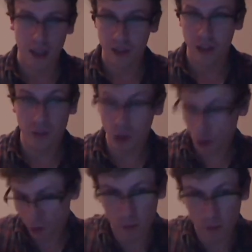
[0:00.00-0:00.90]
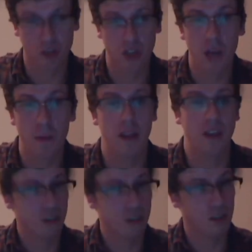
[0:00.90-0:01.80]
If you have what to say about
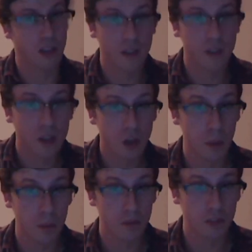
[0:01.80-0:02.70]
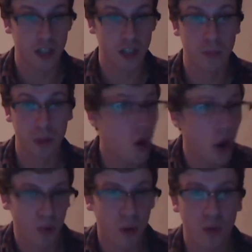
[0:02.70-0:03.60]
this, leave it in the comment section below.
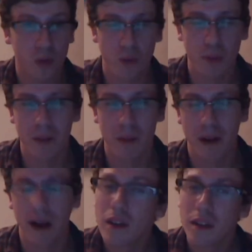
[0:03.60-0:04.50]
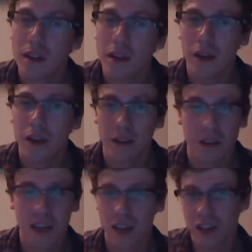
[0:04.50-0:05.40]
I will reply back.
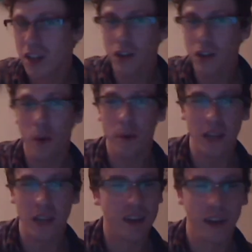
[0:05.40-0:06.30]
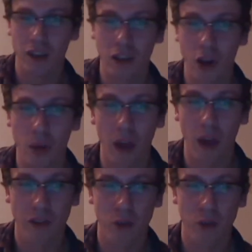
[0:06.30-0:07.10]
You can call me an idiot, you can call me whatever you